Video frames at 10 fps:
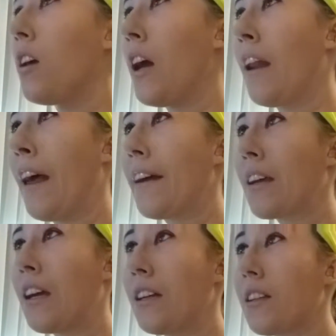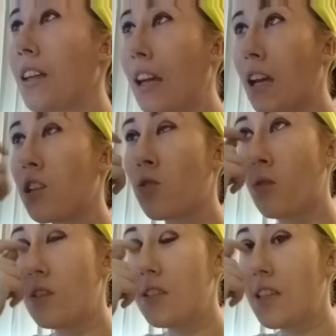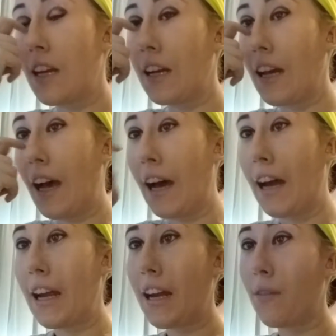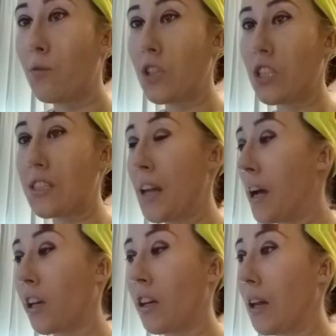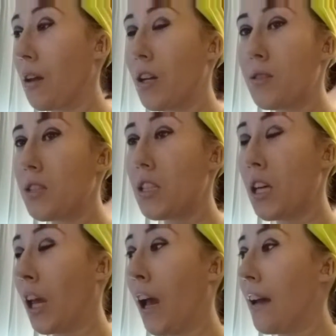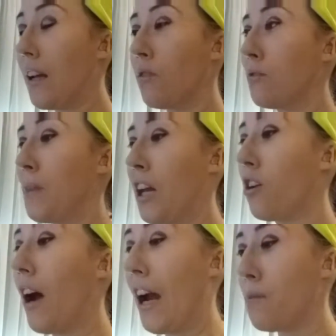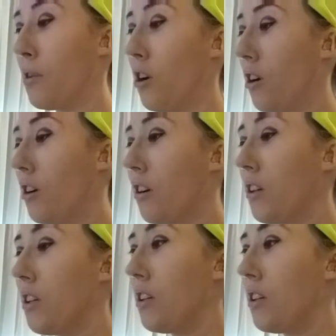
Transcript: and that can get towards in the eye, which is not good. Again, it will make your eye burn.